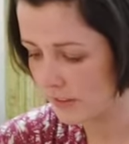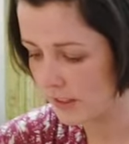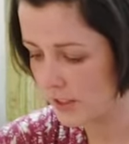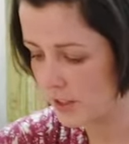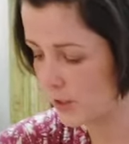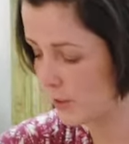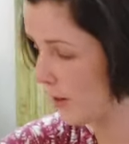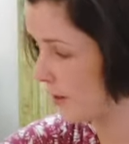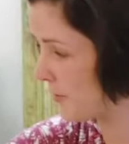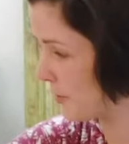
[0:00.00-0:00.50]

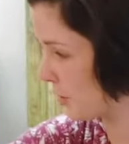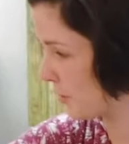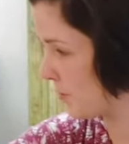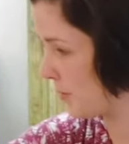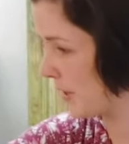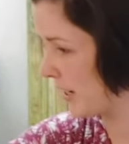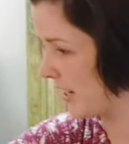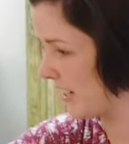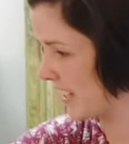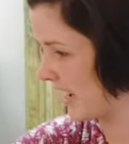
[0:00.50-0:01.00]
So I've just
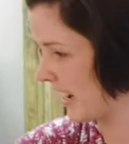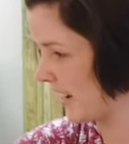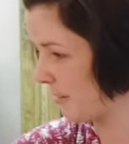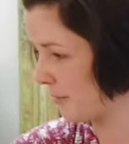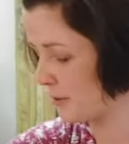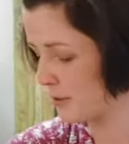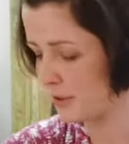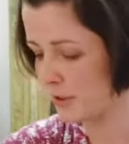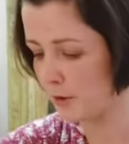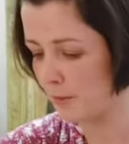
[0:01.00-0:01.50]
put it
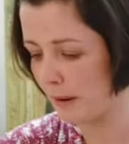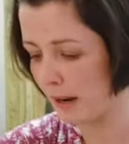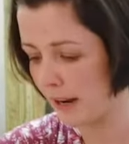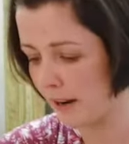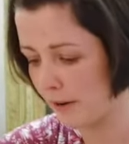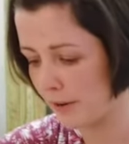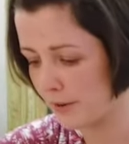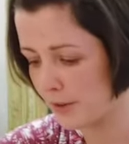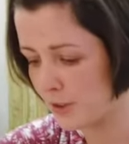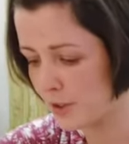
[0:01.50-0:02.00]
down to
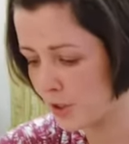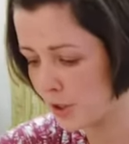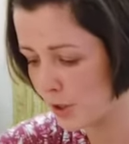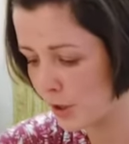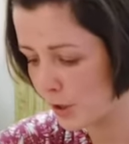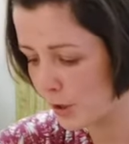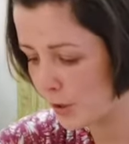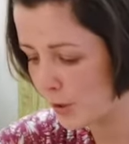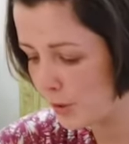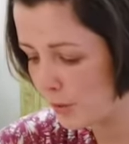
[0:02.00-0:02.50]
about
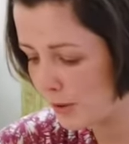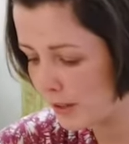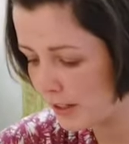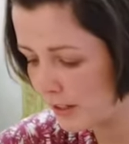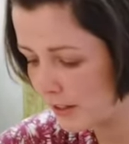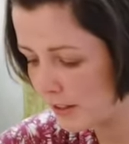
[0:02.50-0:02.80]
2,